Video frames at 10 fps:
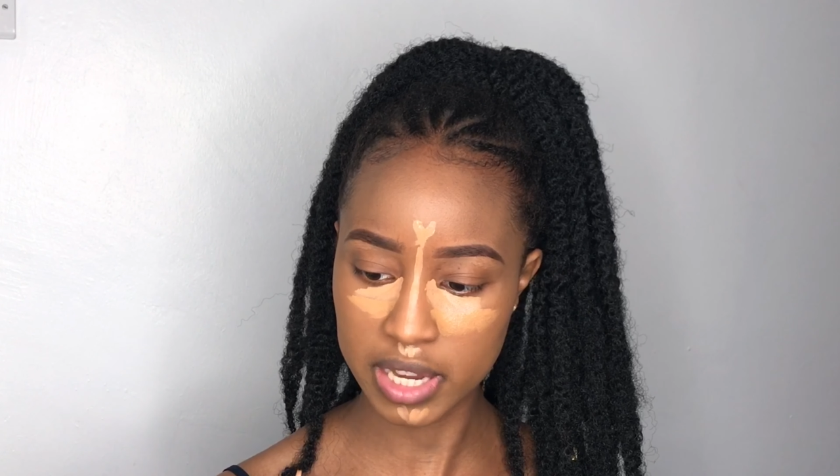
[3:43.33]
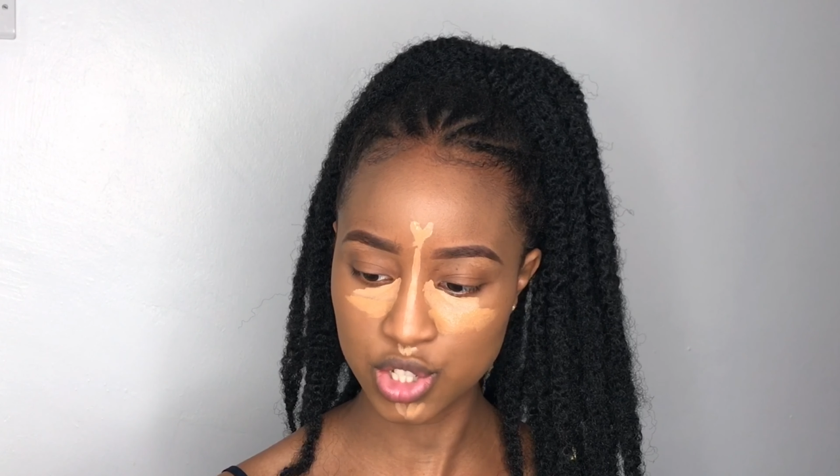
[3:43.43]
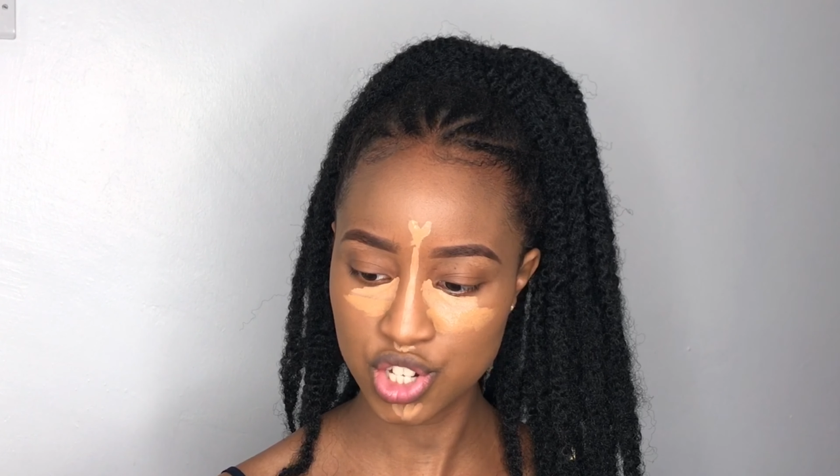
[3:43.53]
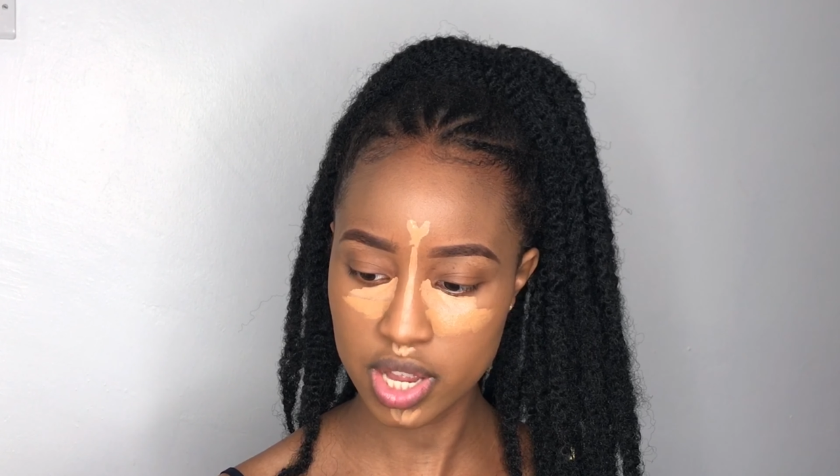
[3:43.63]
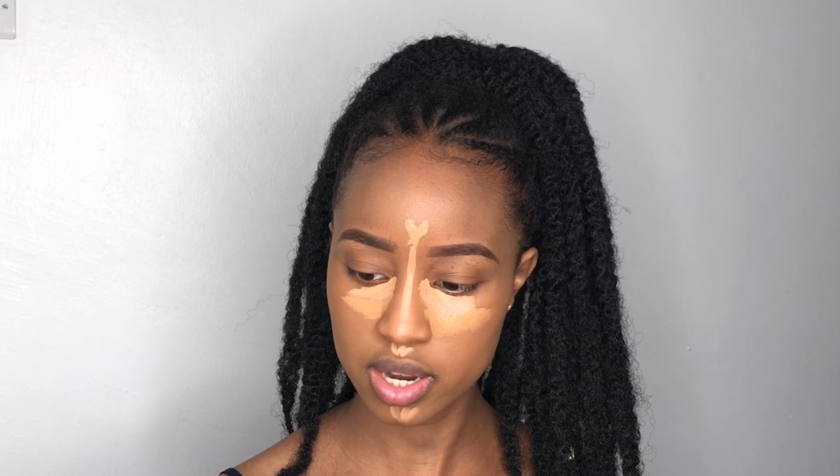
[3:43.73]

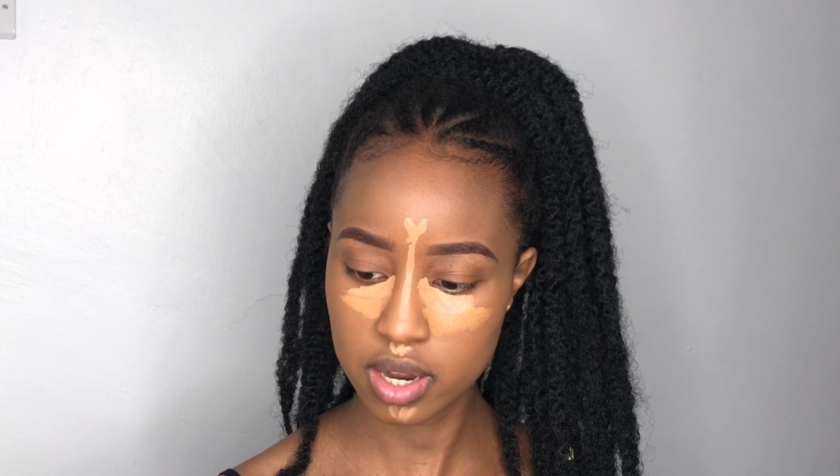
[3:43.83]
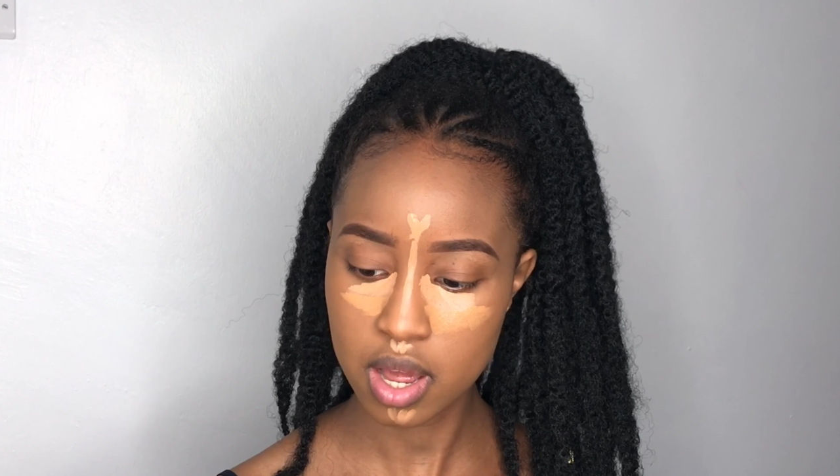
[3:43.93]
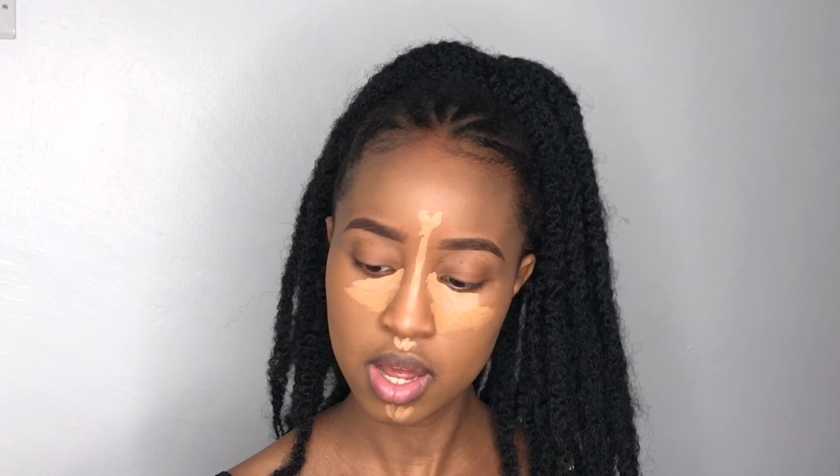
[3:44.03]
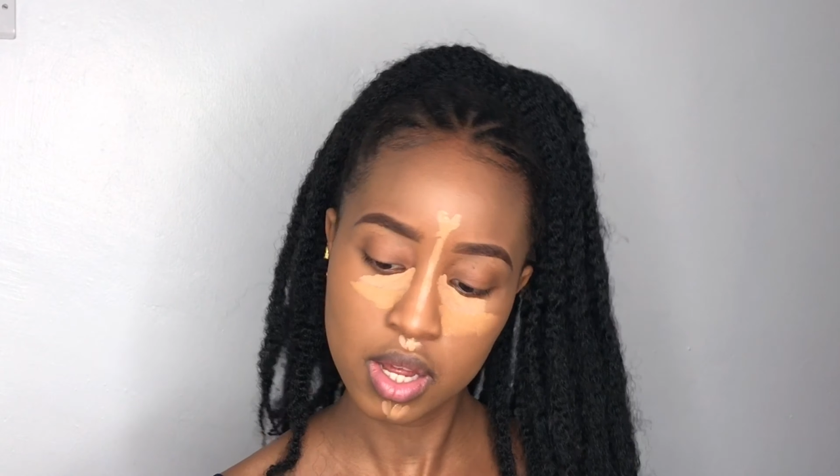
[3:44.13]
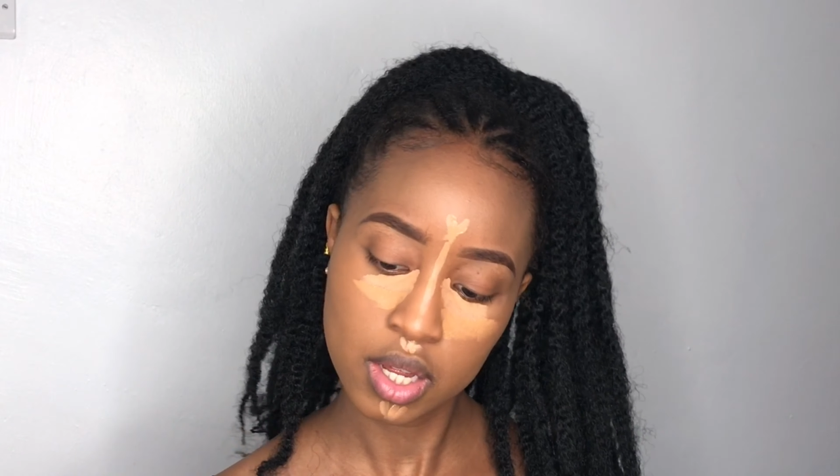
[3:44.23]
shade.
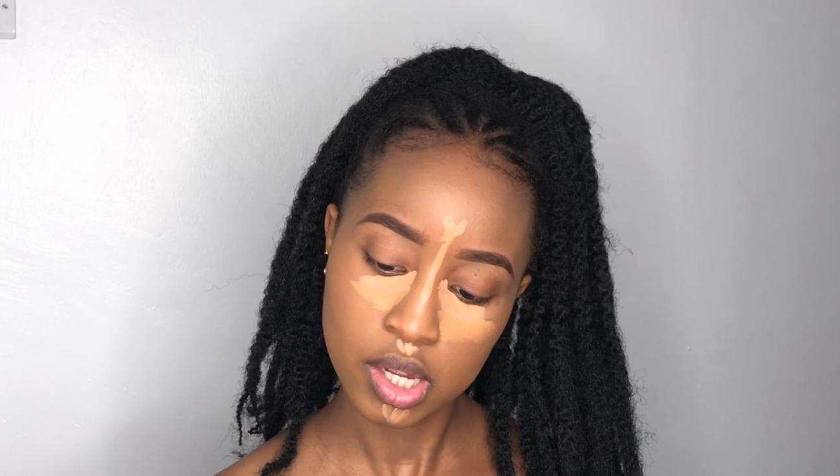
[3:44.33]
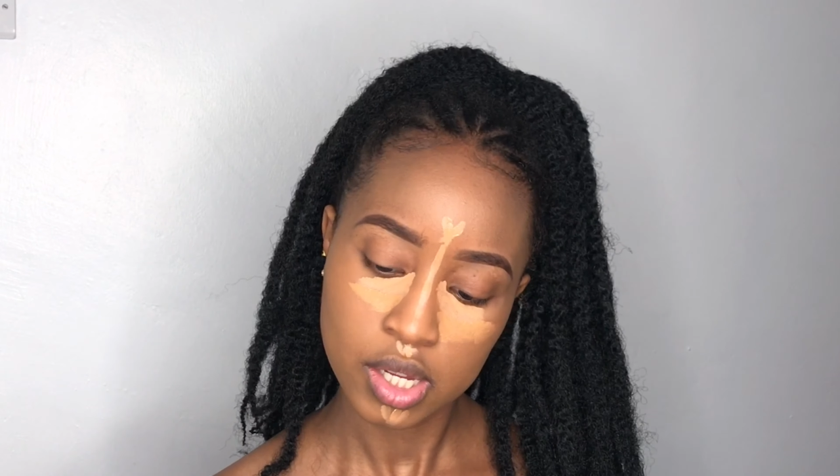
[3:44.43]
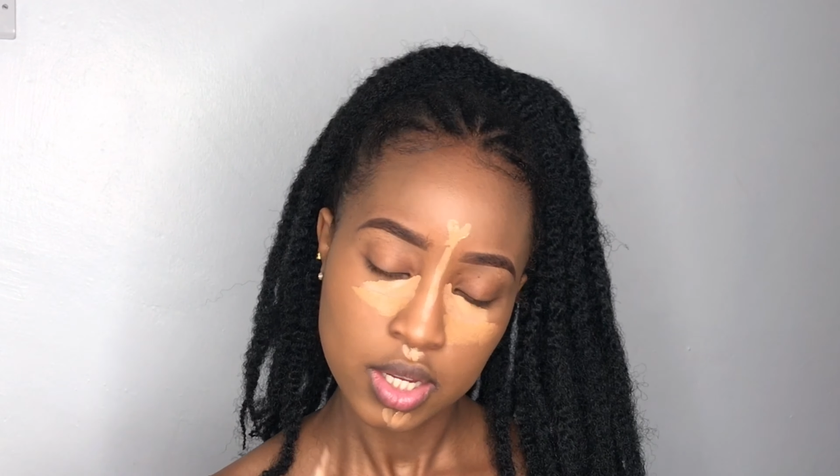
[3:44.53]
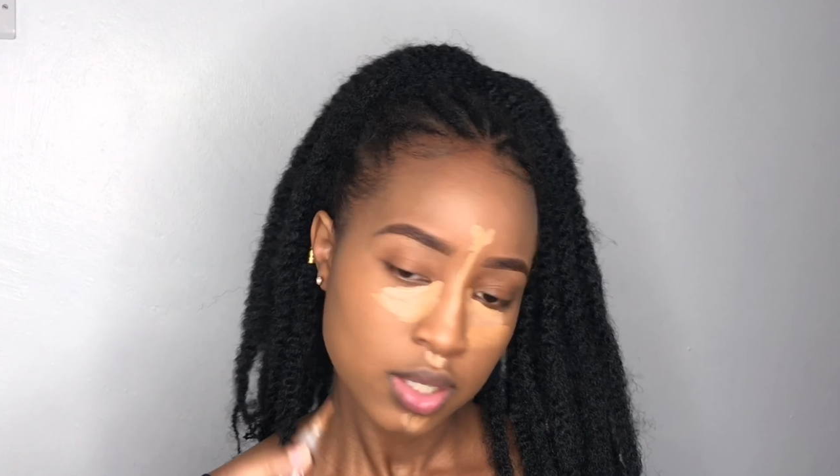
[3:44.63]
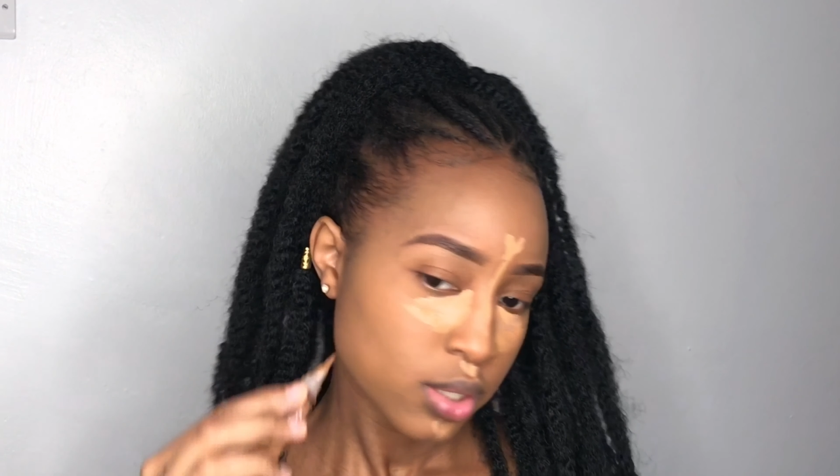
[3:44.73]

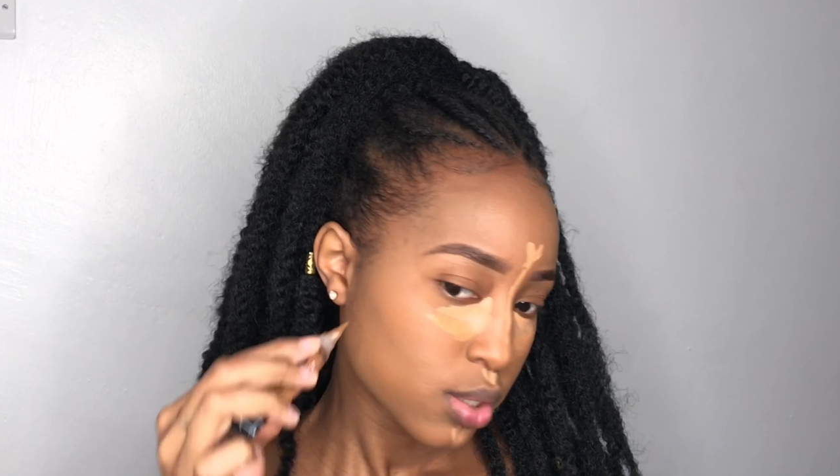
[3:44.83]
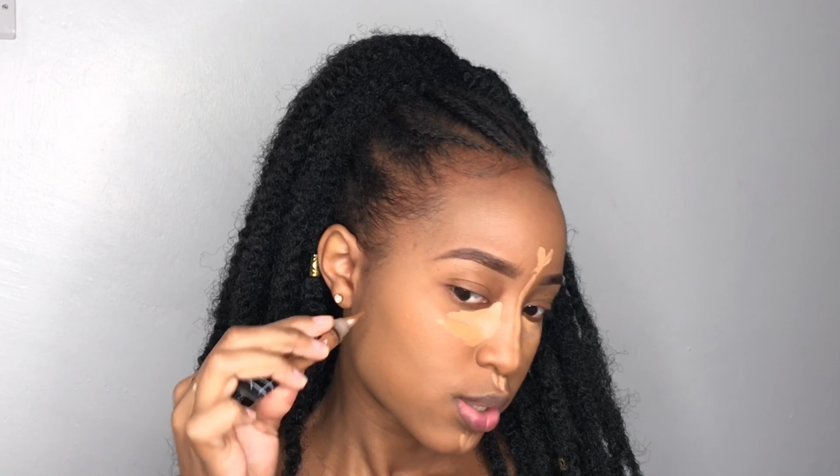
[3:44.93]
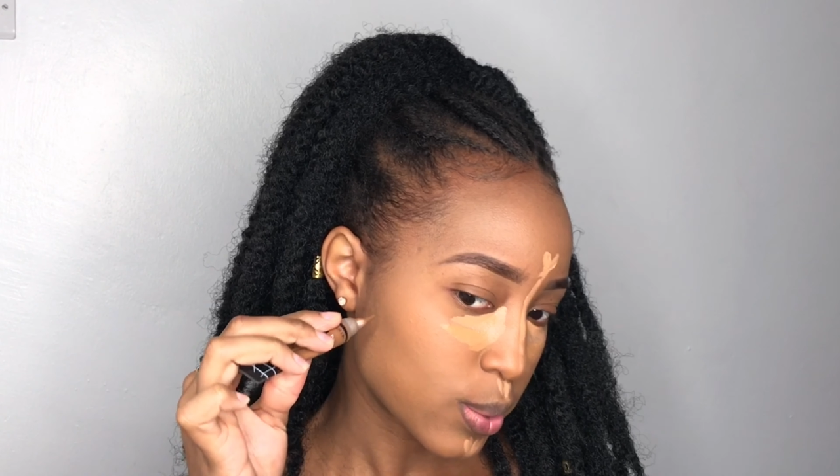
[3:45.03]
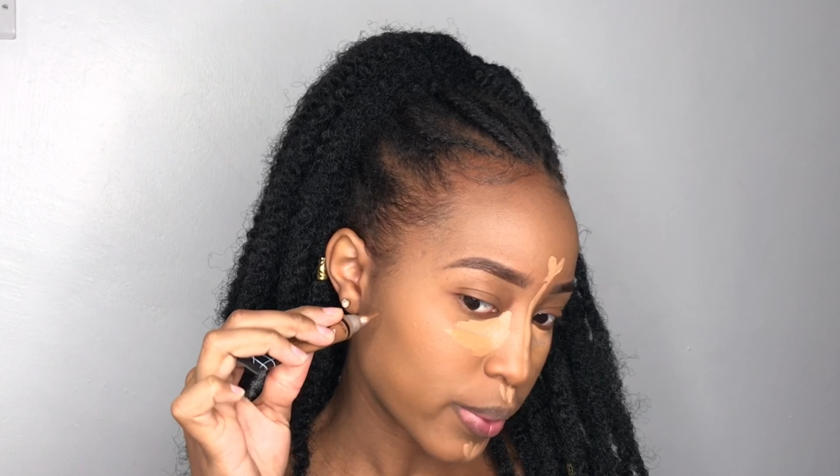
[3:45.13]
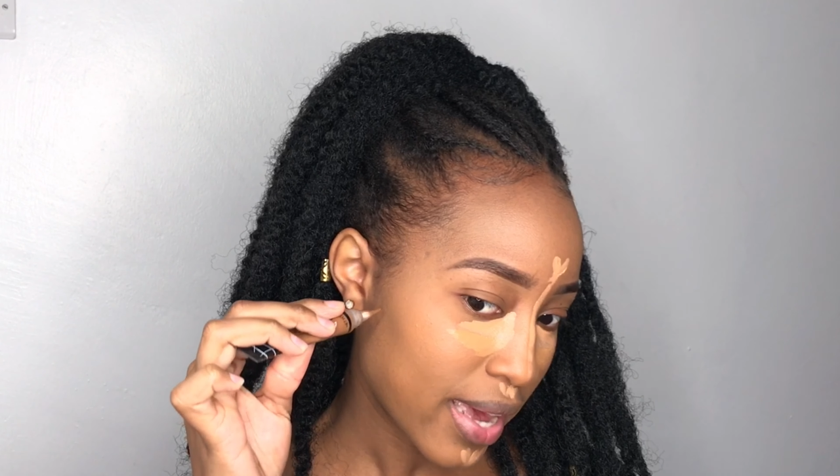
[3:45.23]

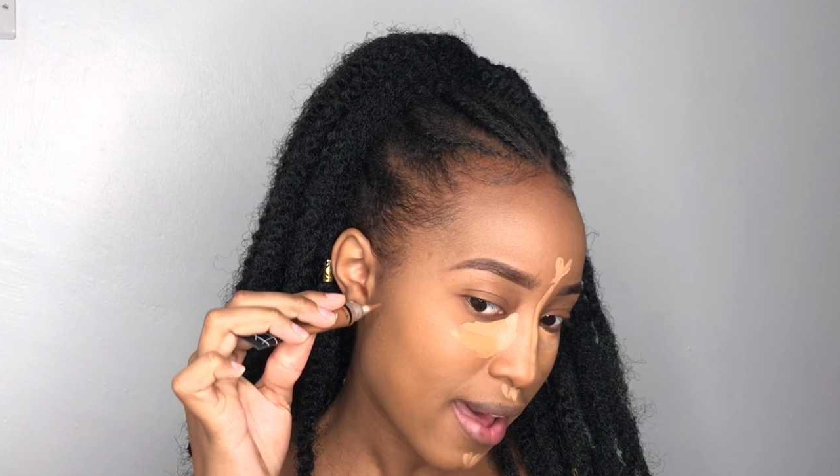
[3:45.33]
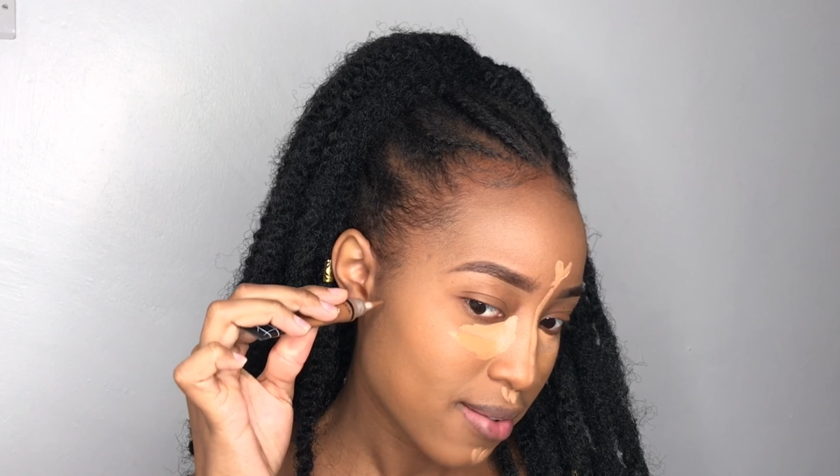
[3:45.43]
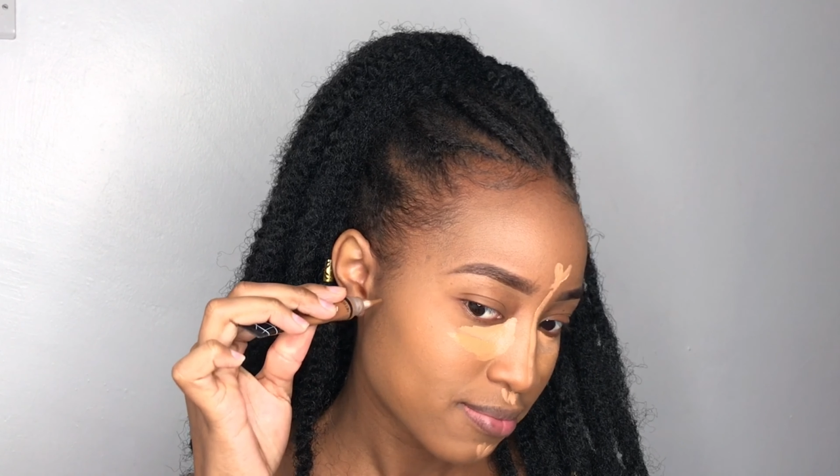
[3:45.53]
So yeah.